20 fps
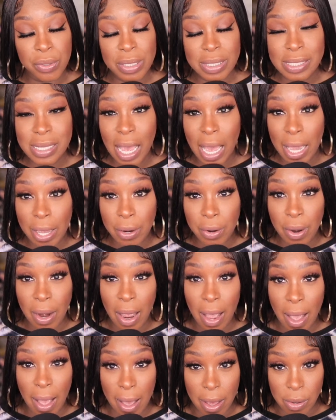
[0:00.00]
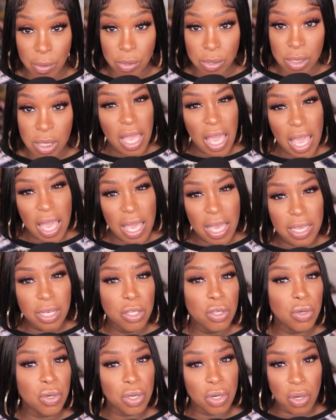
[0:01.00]
entire house. And
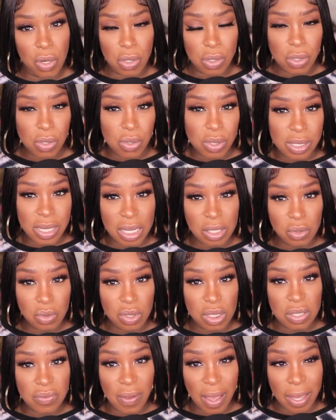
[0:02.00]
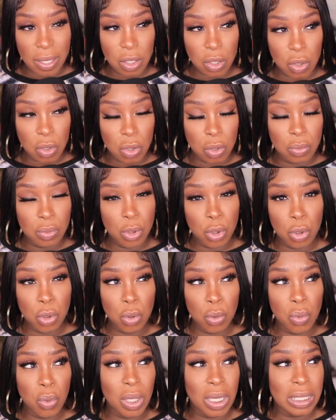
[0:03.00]
you can also schedule this vacuum
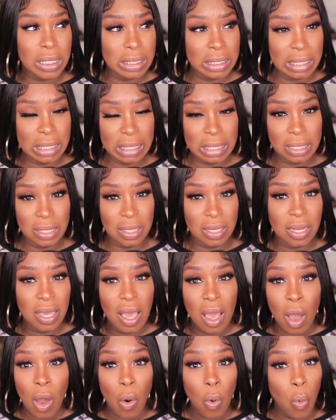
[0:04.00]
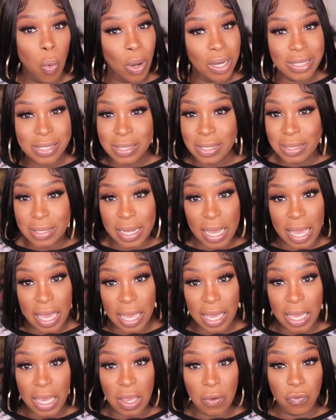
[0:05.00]
to clean once a
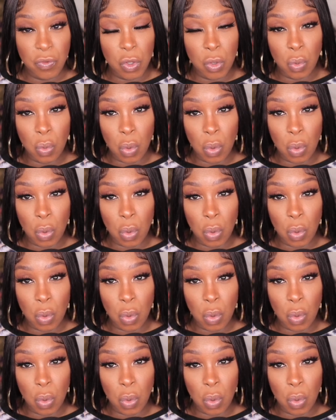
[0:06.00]
day if you